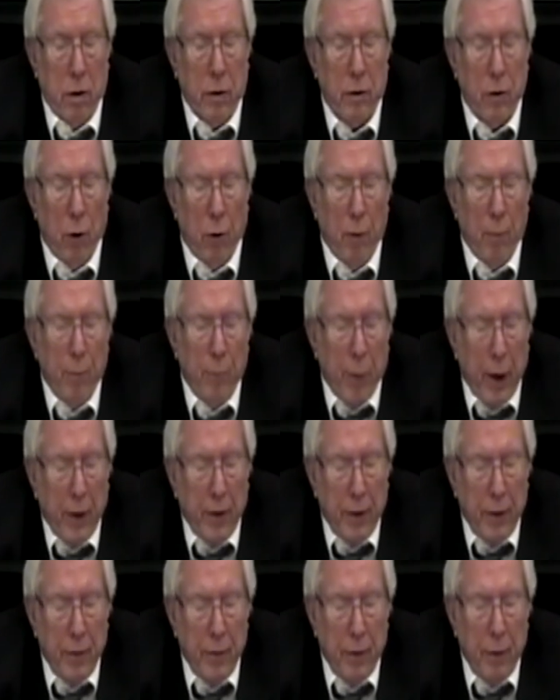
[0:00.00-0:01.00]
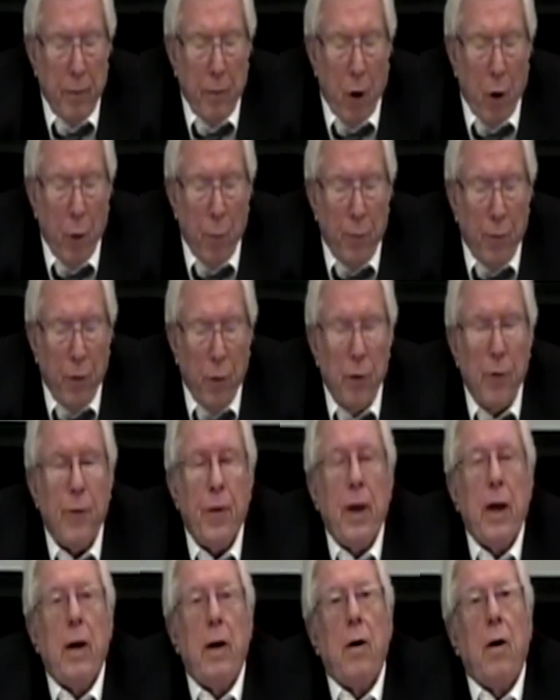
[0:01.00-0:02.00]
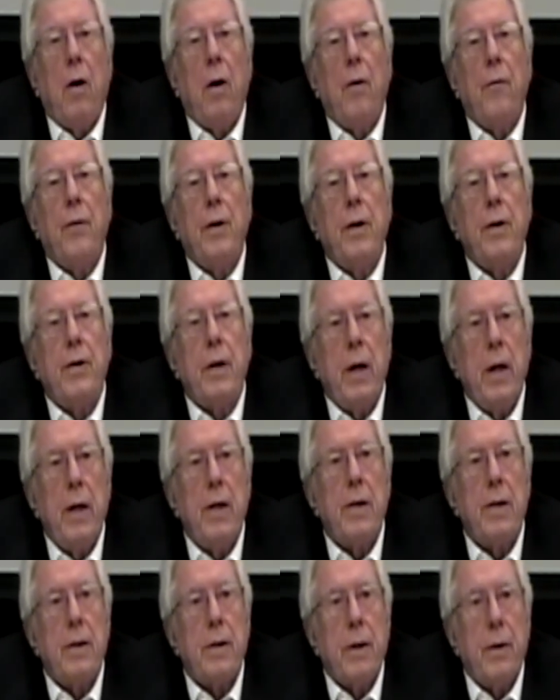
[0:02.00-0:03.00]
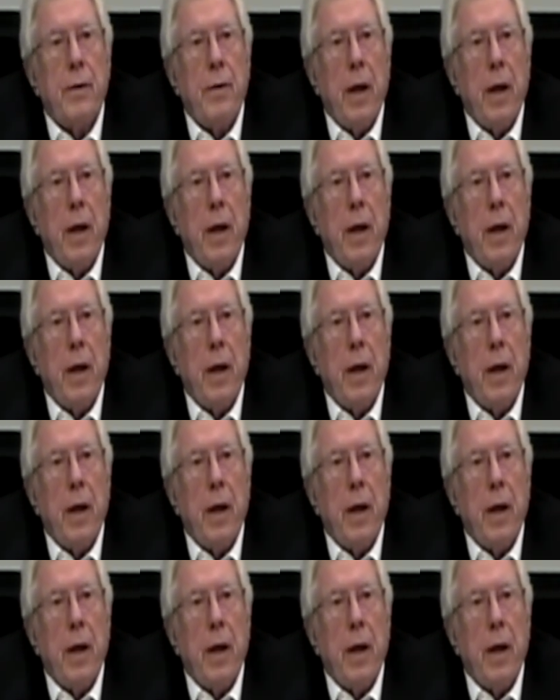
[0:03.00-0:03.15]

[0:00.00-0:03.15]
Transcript: so, but the hopeful thing in all of this is